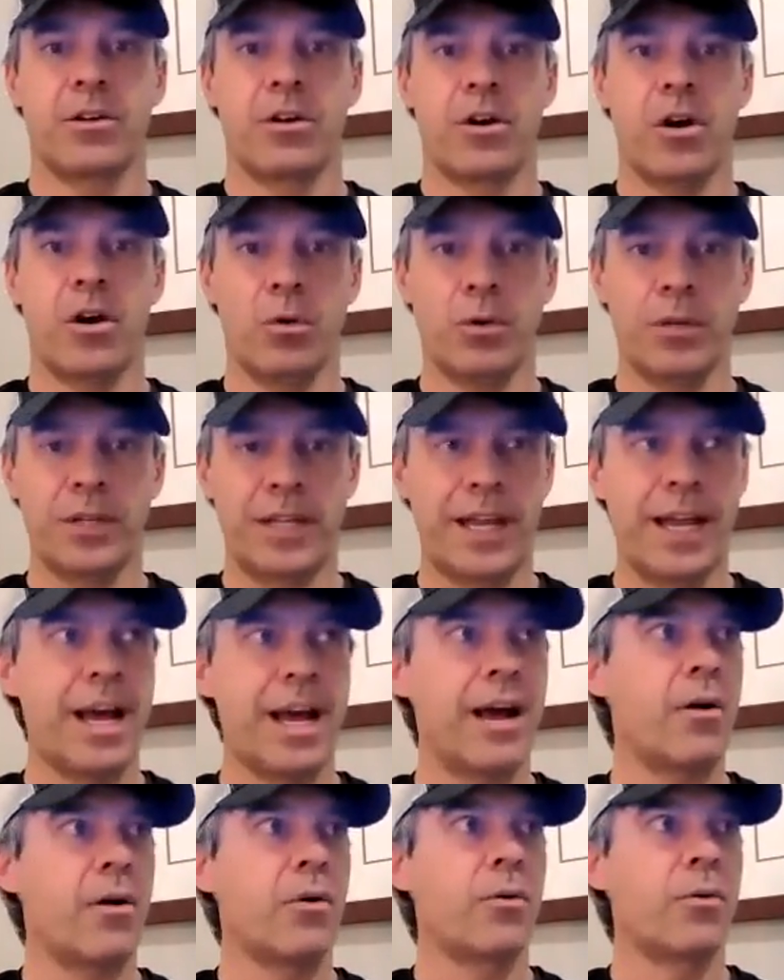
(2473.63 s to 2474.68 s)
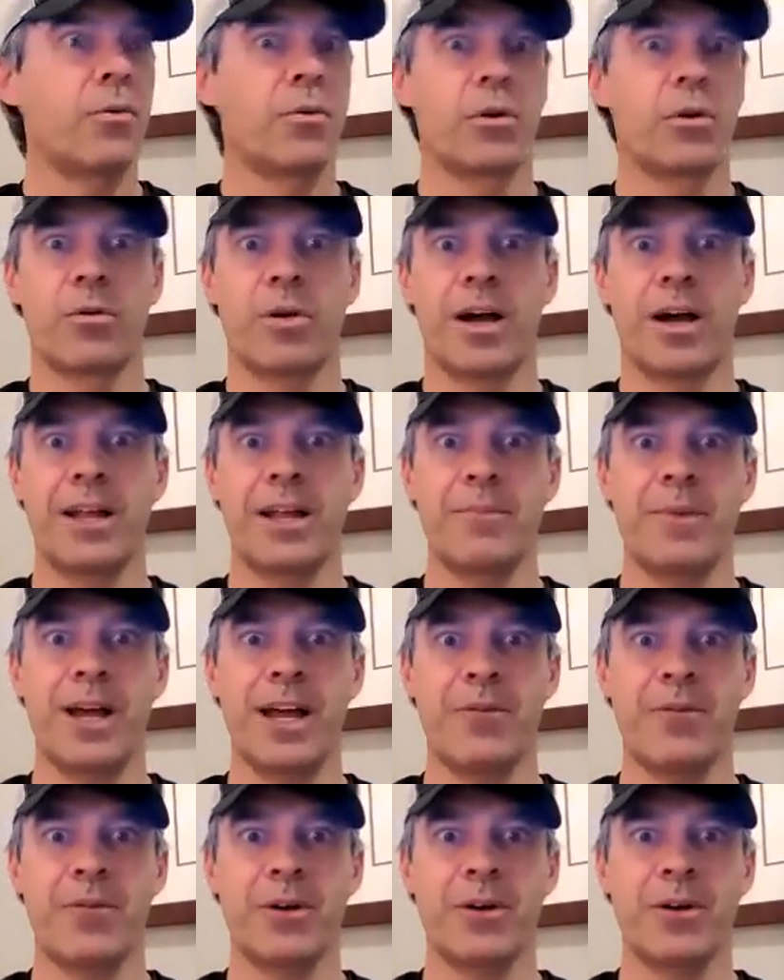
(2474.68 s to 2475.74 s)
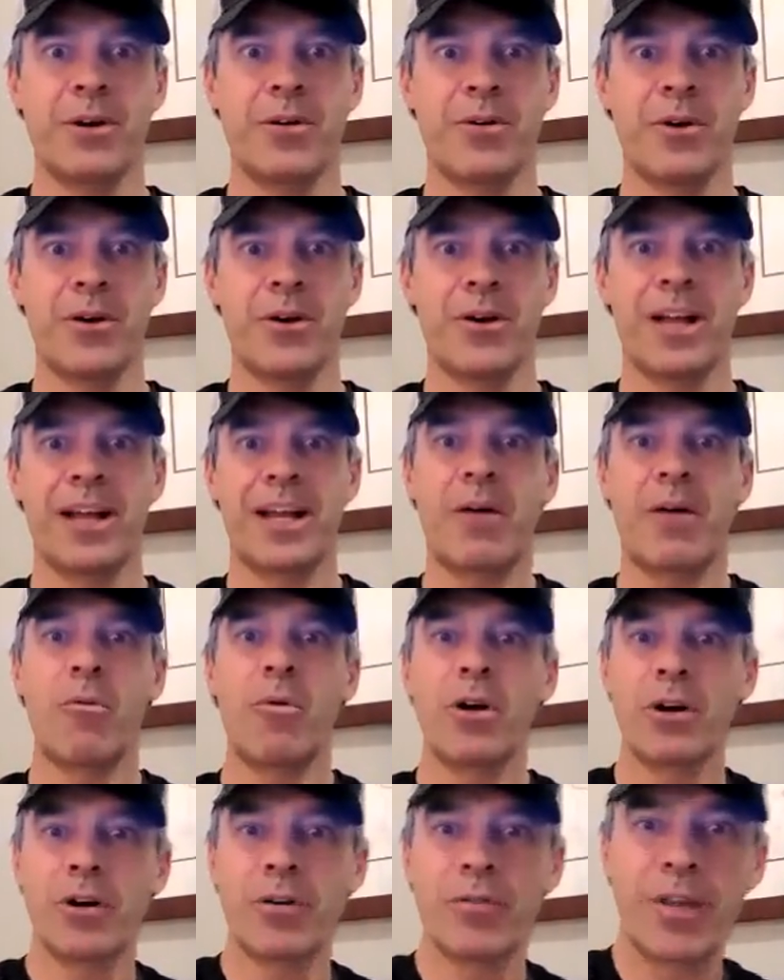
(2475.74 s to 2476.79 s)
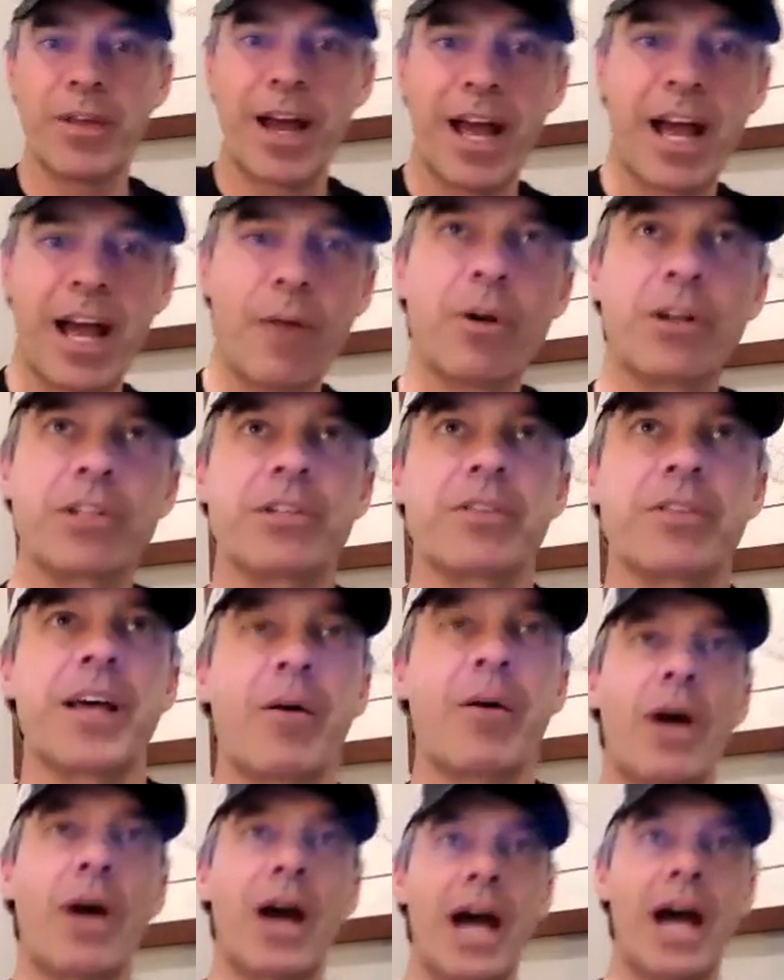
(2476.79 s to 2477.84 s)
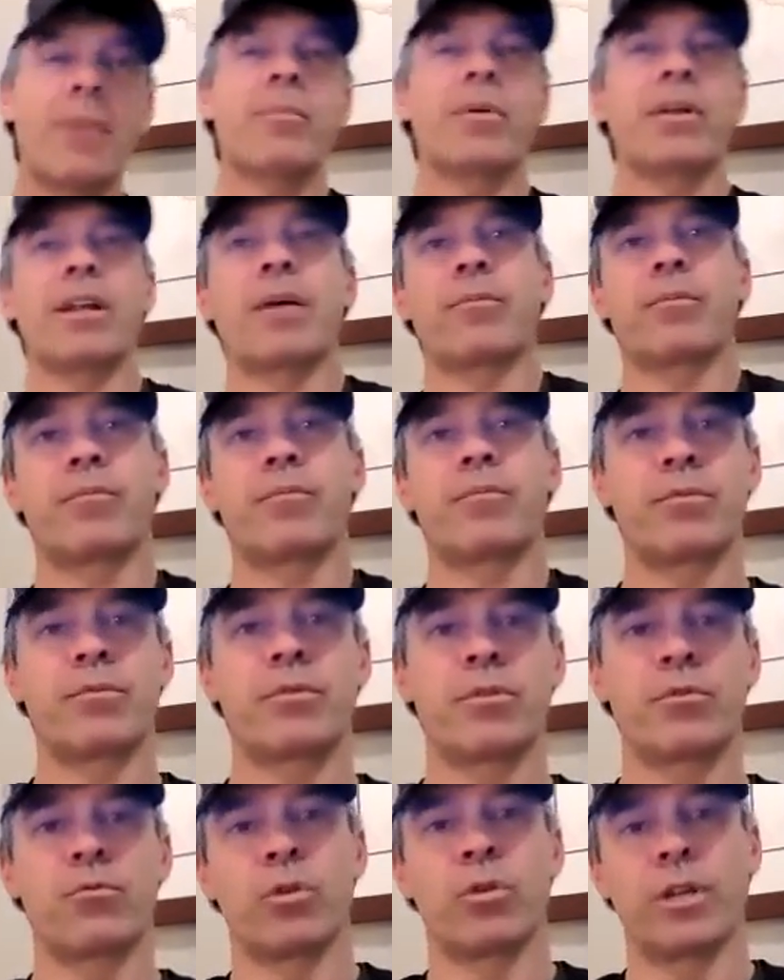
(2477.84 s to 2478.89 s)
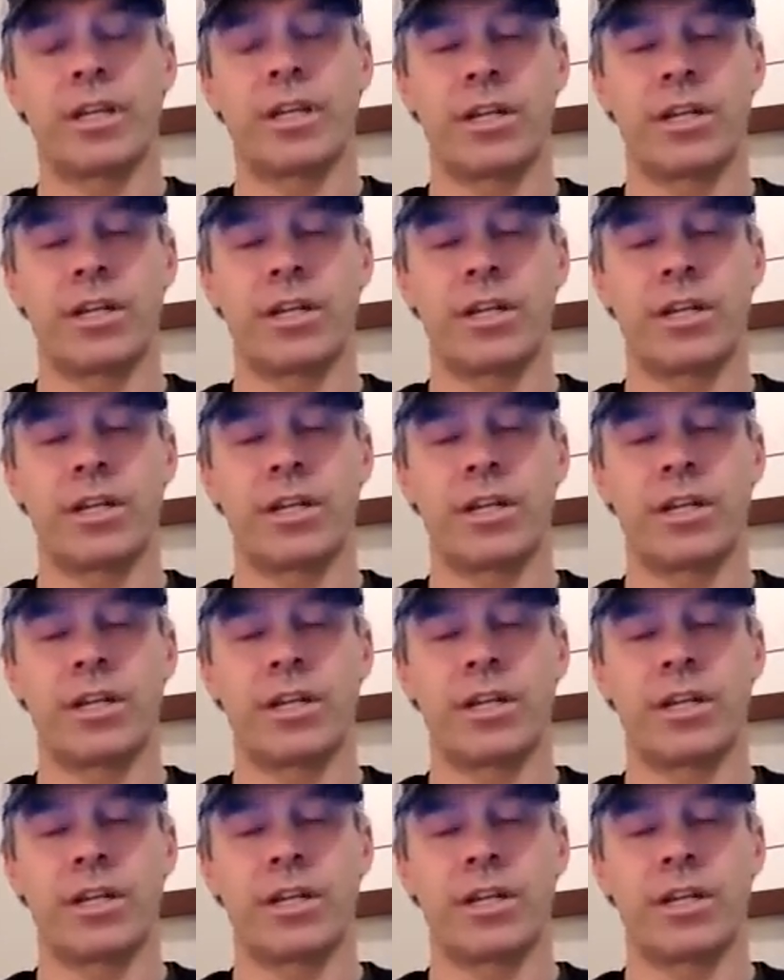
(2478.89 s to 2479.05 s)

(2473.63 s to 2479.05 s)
holy cow, we're right back where we were. Like, I wonder how much of that will happen. I'm really